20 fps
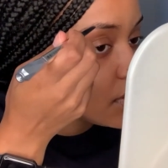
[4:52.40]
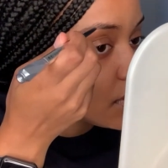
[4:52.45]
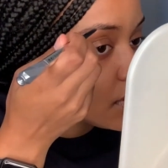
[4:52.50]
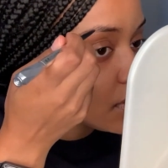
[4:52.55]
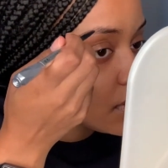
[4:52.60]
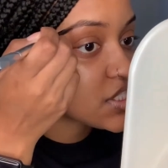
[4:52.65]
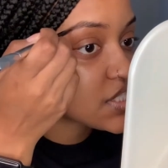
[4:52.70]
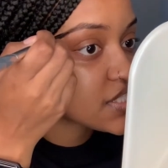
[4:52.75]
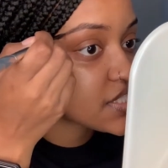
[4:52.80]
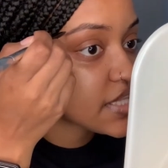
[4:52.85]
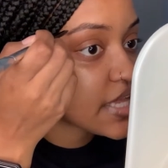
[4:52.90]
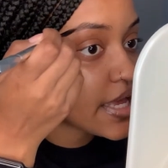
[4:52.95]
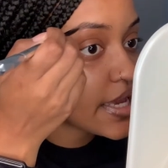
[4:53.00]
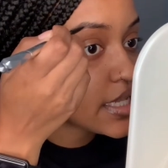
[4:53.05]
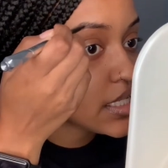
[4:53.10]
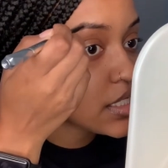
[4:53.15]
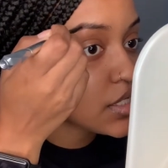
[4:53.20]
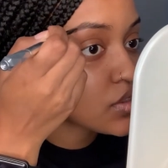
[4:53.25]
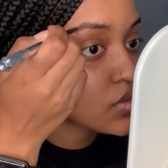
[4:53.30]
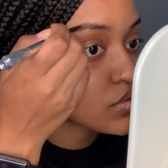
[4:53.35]
Just like
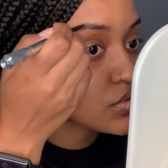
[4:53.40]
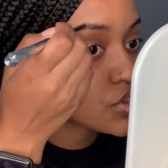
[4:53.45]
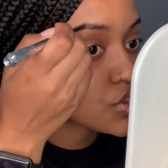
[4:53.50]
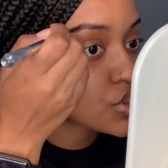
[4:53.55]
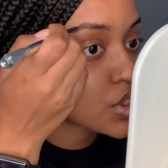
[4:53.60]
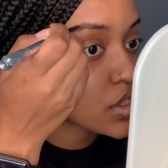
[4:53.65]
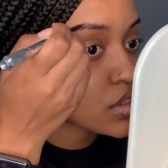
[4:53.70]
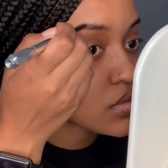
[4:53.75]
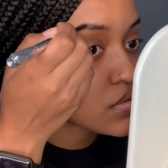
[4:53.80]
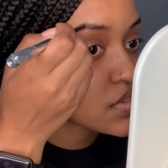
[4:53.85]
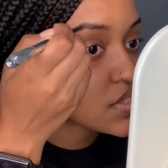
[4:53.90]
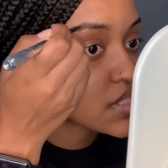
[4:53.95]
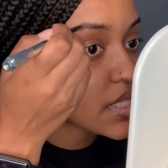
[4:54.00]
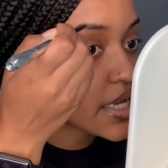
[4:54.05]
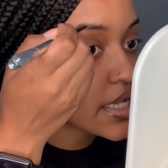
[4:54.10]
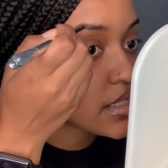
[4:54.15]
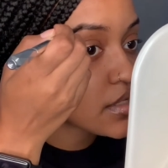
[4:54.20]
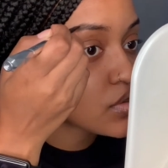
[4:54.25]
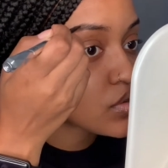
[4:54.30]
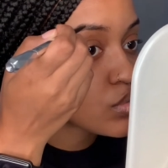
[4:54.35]
little strokes,
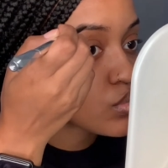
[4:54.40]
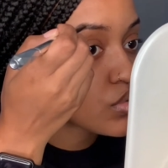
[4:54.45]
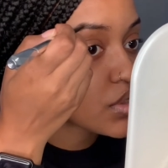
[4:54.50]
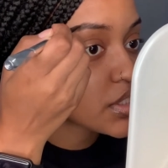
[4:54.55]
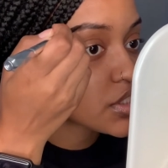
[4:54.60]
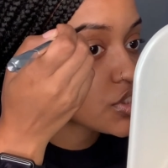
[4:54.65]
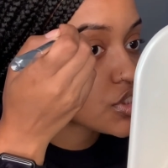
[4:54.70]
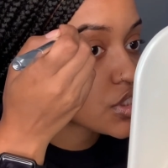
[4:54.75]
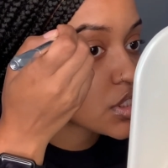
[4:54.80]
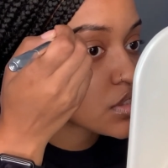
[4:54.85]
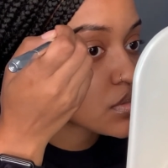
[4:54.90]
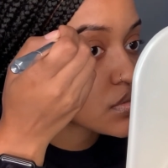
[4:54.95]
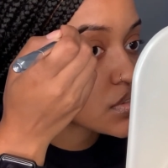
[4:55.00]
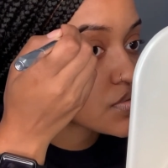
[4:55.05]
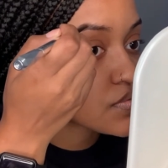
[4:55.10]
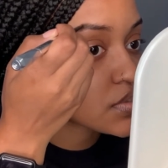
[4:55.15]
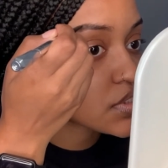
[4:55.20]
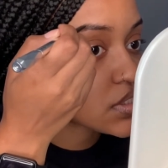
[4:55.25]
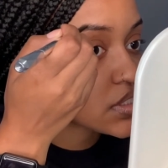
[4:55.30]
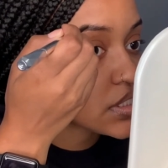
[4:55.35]
like little brush strokes,
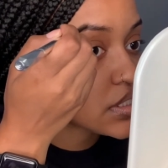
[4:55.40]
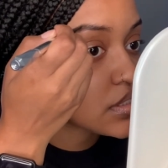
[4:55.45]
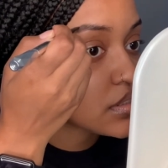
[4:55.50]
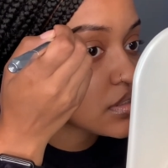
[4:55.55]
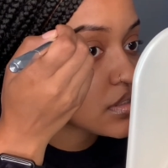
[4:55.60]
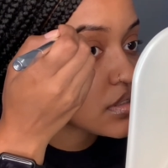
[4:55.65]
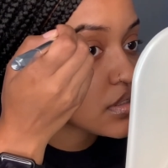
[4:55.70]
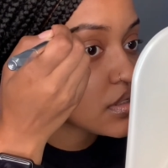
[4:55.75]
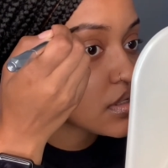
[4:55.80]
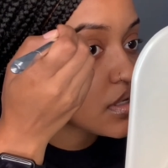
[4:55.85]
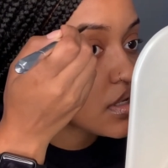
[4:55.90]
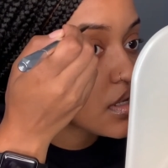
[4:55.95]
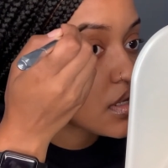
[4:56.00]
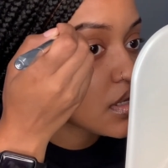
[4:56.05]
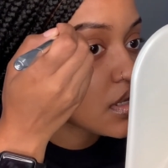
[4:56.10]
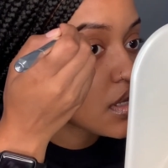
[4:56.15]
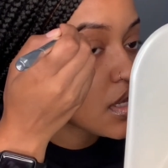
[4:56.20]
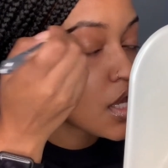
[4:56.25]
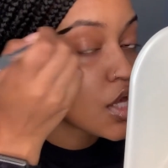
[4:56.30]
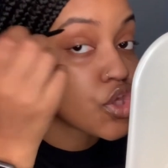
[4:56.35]
really.
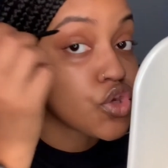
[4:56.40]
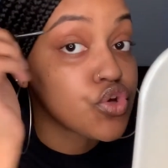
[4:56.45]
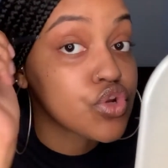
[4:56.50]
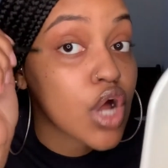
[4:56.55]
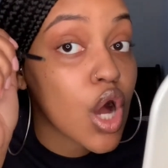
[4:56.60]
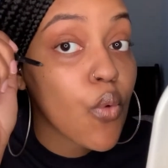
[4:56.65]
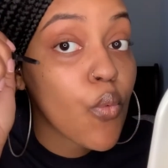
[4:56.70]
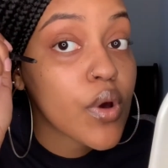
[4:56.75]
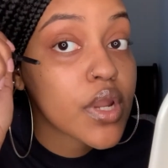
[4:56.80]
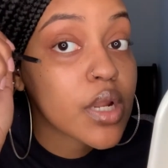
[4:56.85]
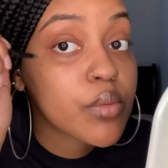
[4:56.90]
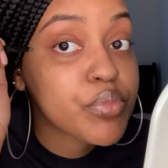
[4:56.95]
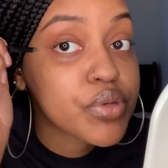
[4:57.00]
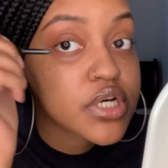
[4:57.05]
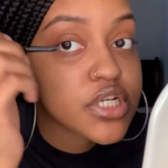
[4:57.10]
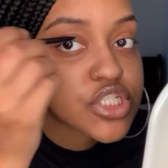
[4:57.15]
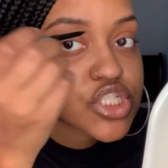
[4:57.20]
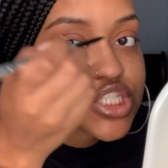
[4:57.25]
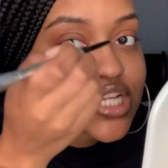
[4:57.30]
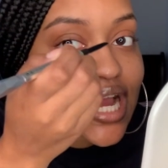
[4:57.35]
You don't want to
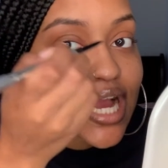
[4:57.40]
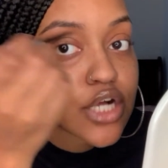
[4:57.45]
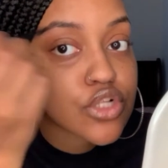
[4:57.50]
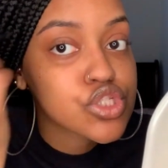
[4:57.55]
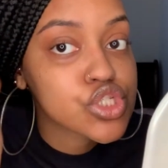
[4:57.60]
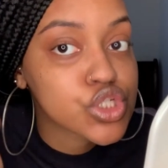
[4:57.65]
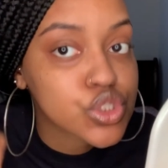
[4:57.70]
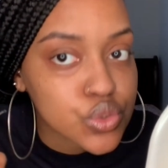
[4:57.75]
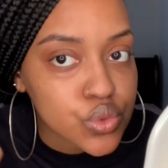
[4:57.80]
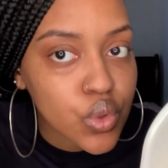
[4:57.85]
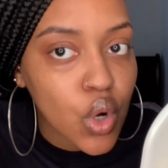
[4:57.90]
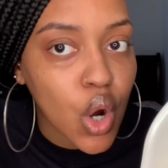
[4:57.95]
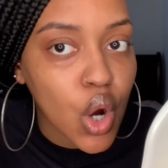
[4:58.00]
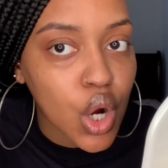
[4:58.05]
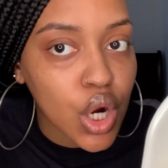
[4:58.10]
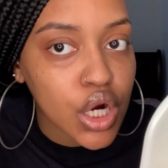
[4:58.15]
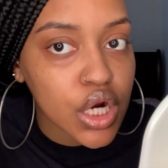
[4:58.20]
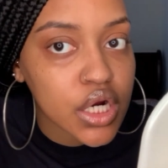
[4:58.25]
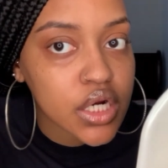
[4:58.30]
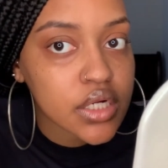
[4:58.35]
push down too
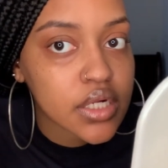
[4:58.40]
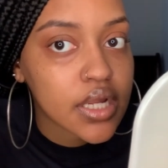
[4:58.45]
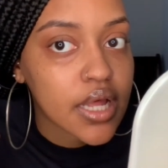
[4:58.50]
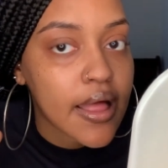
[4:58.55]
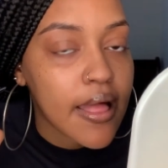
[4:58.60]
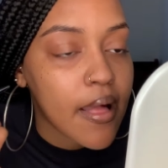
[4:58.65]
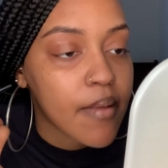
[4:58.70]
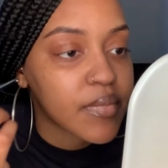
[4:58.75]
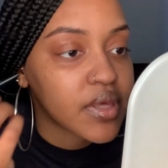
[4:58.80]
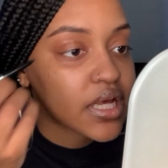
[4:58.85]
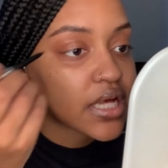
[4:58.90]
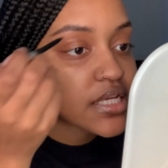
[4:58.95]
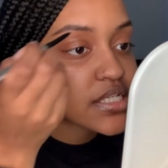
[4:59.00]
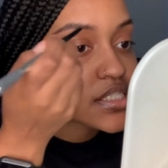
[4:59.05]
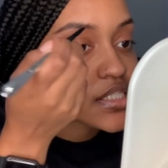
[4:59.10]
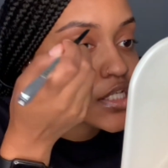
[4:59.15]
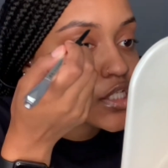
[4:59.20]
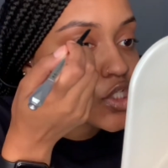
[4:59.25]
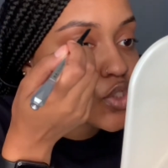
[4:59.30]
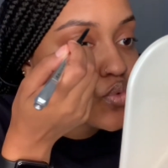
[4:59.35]
hard, because
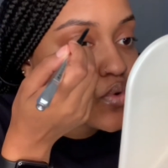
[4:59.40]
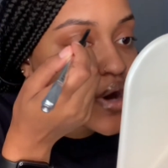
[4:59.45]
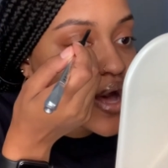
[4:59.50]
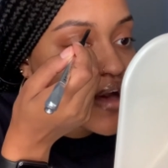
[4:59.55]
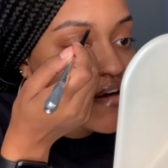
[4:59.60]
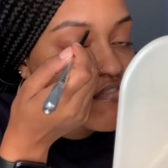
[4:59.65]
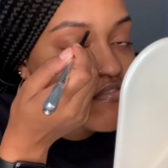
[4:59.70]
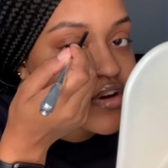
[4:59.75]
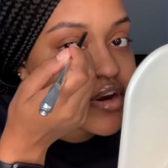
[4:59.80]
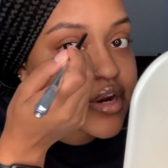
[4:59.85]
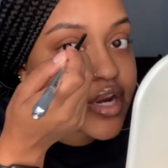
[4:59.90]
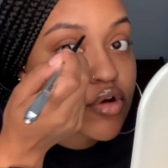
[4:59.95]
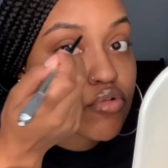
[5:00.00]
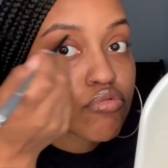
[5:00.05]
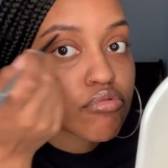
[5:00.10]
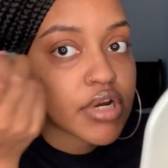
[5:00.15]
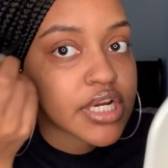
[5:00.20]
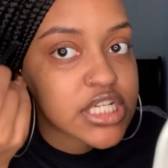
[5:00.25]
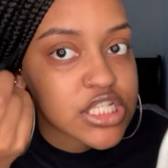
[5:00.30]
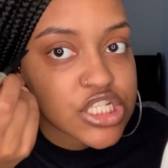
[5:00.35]
then you will have very
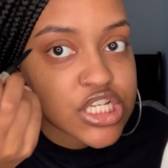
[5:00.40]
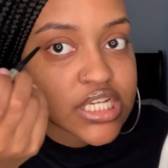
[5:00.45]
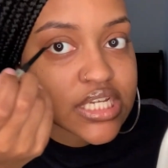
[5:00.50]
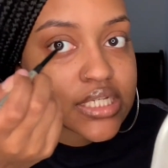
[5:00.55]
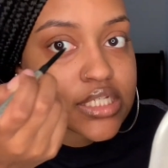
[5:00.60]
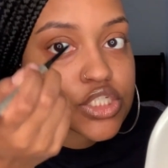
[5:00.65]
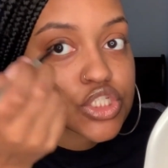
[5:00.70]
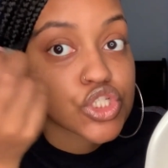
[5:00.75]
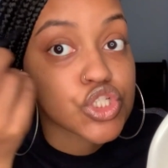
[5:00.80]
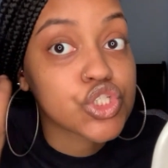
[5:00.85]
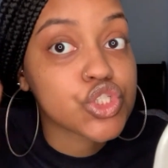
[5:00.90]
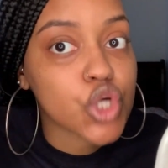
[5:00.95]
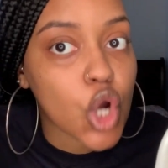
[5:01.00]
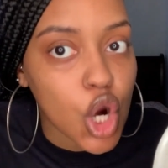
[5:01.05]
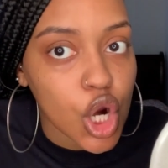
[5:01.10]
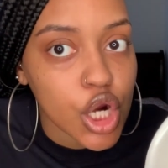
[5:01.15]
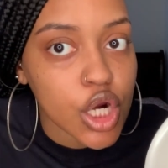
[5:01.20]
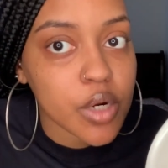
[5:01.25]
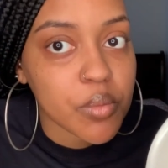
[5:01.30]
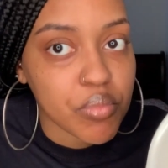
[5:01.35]
rigid,
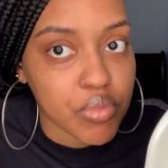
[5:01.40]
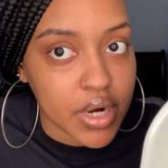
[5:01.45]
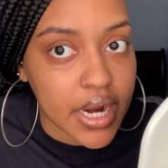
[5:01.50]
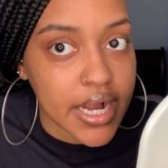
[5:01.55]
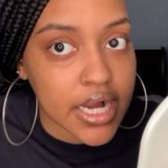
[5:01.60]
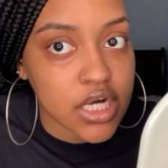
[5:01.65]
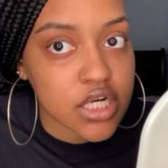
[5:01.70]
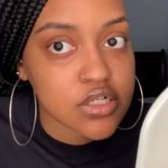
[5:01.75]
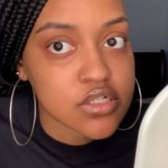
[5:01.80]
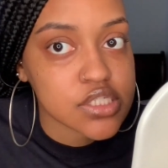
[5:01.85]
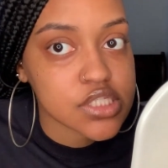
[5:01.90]
dark brows.